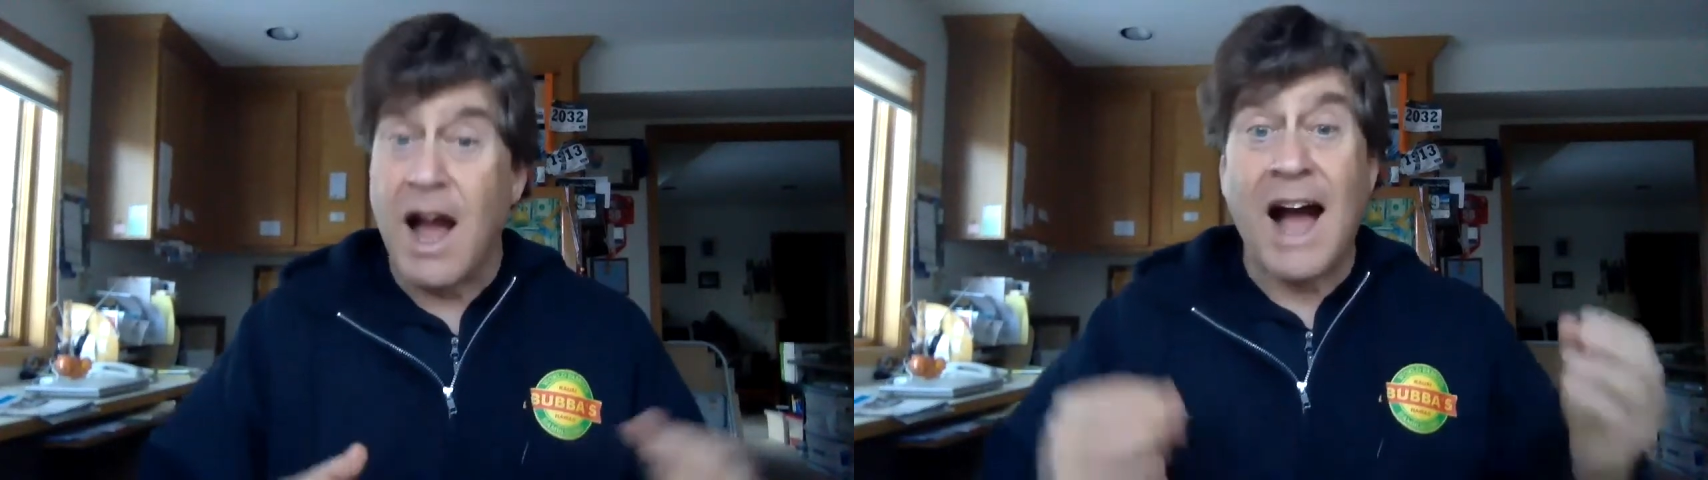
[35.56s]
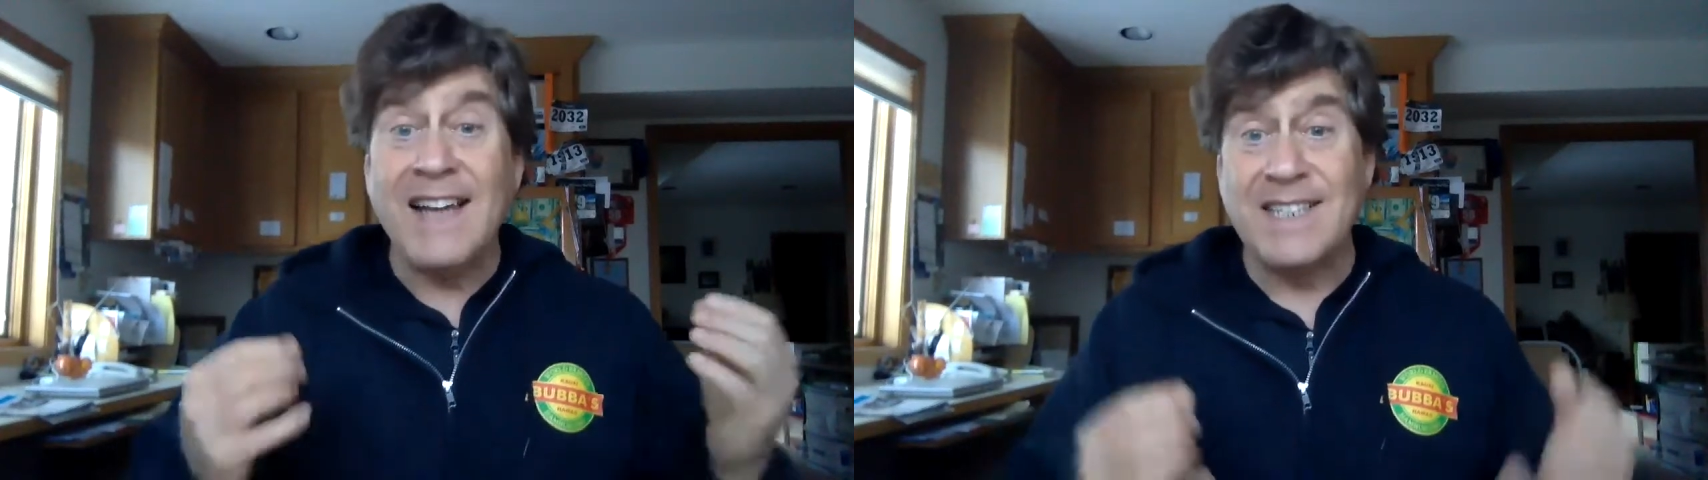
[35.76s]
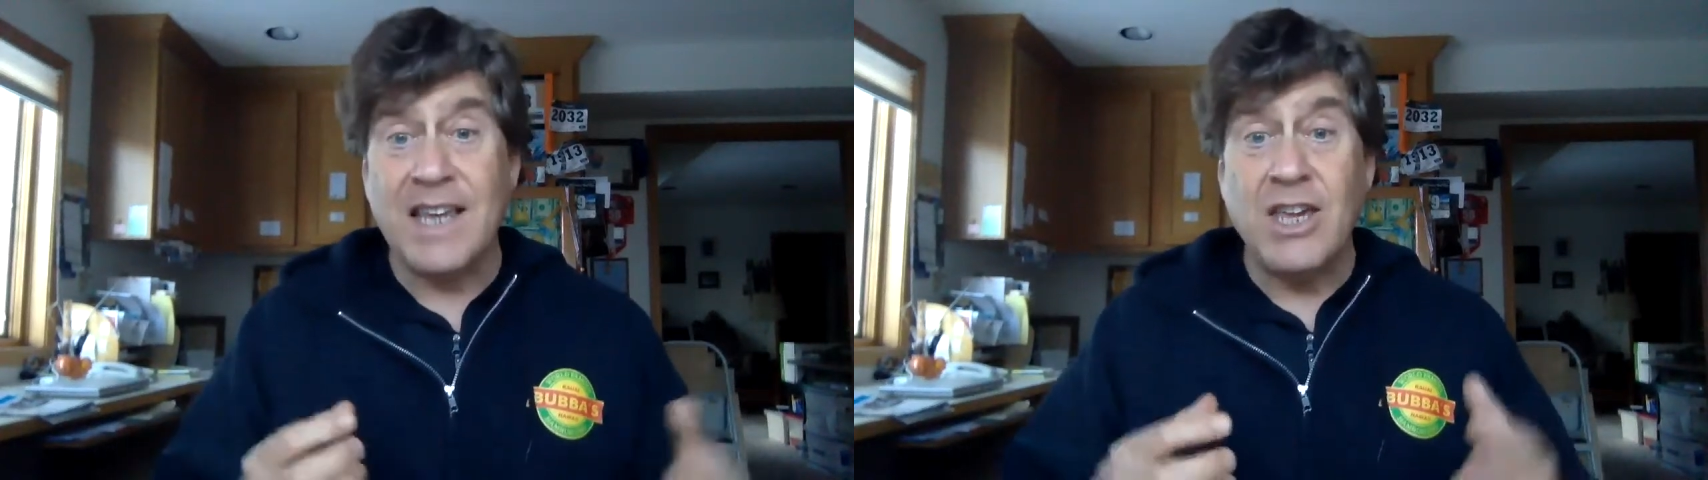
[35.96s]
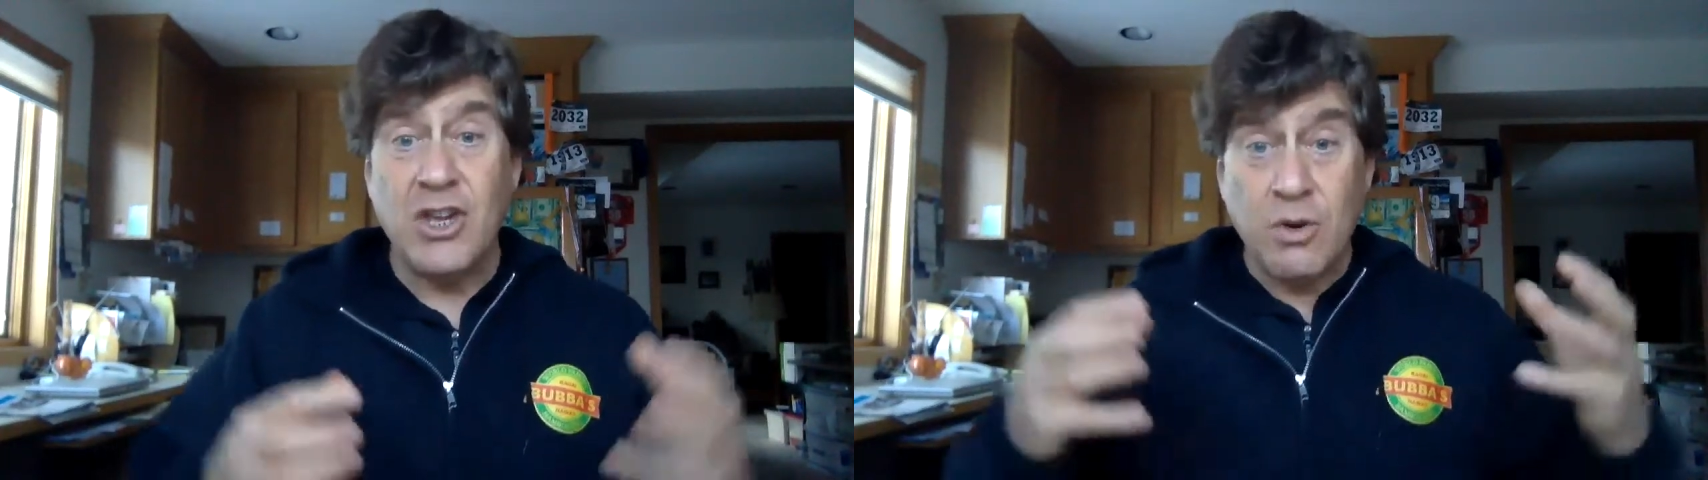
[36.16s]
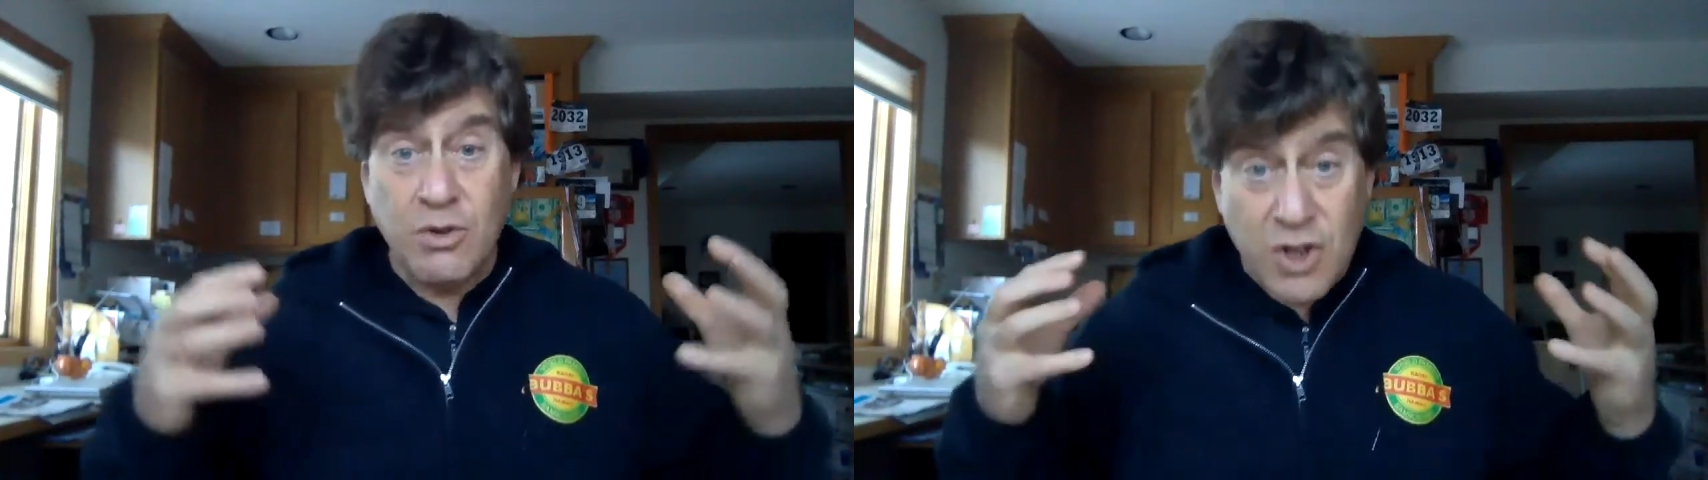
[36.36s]
i say
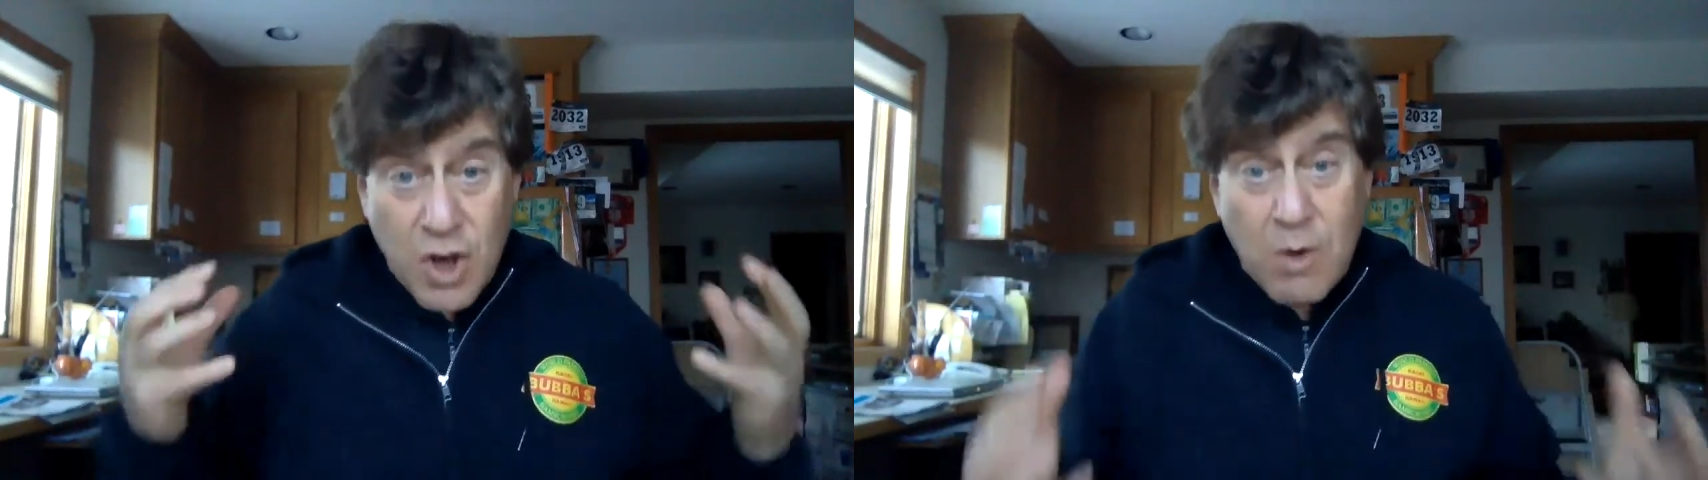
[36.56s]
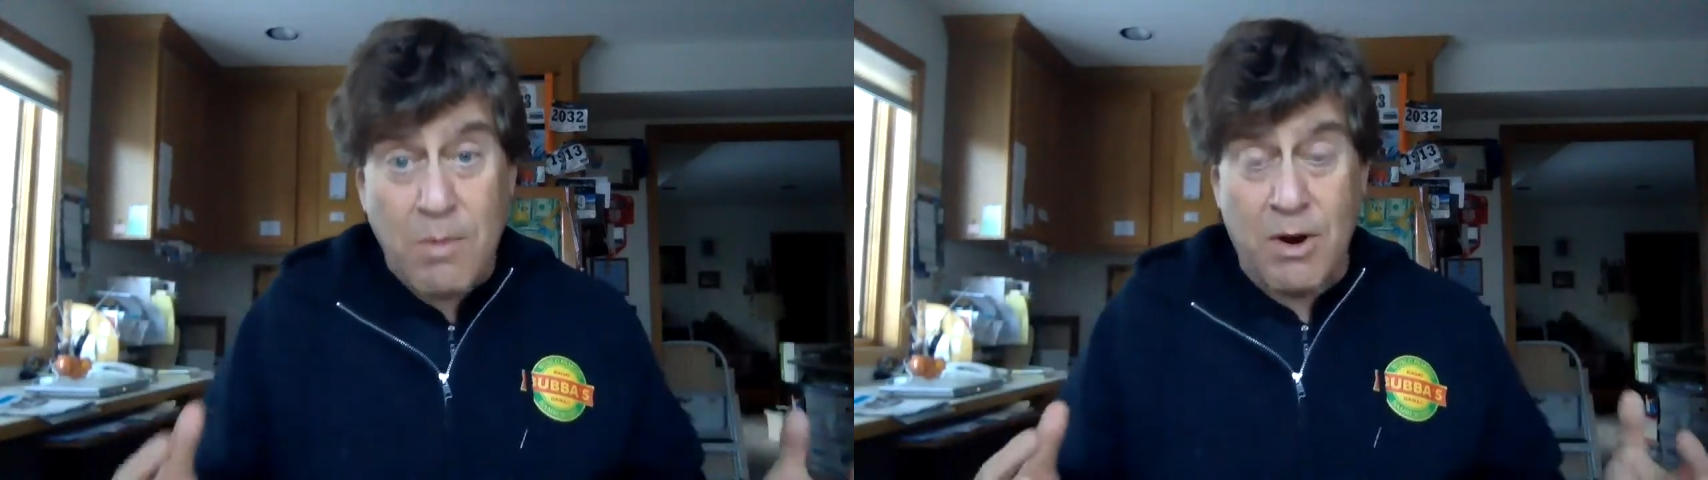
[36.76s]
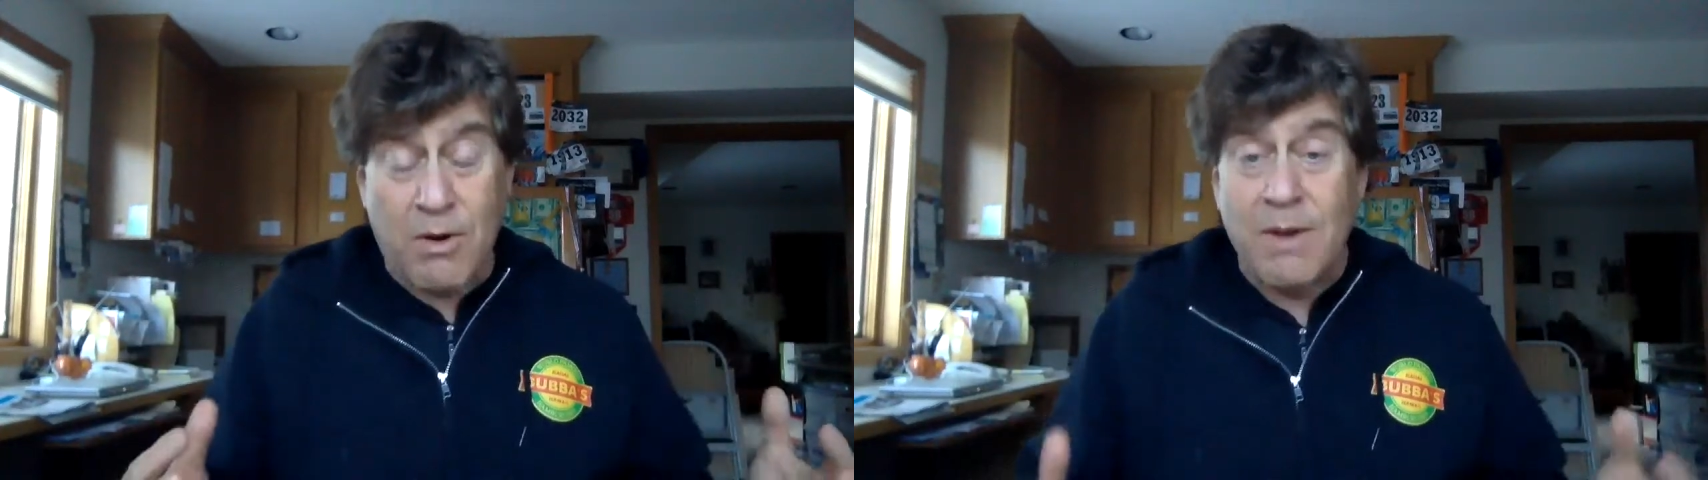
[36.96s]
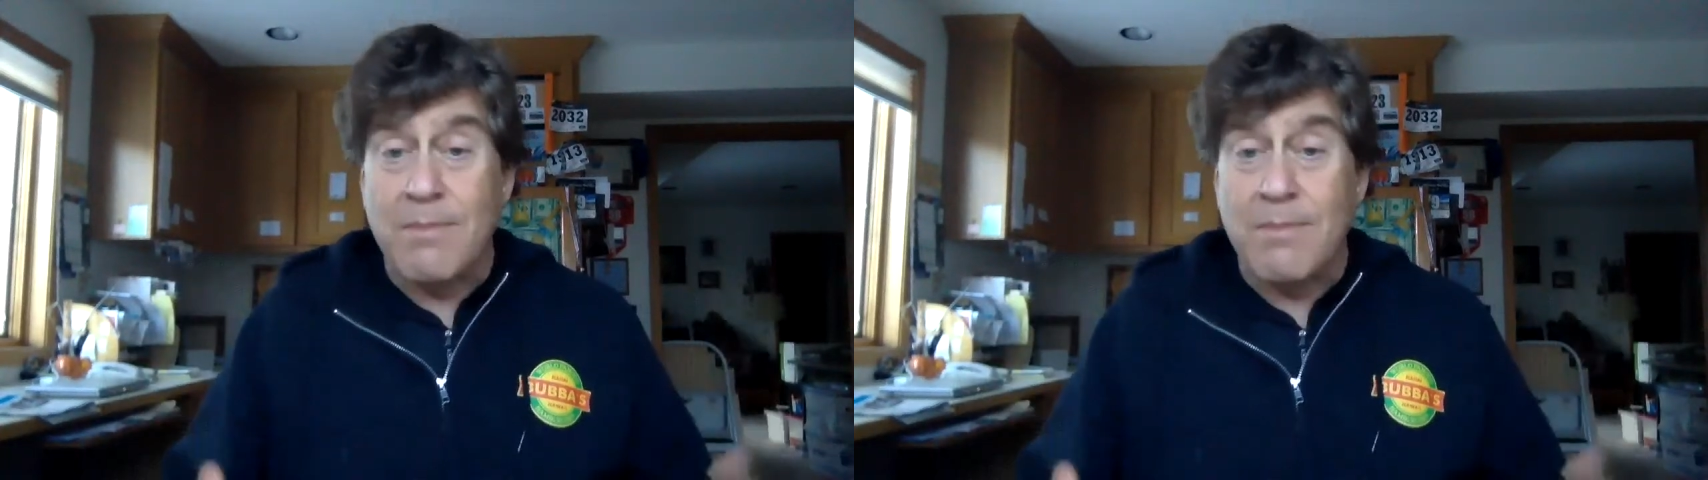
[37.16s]
use humor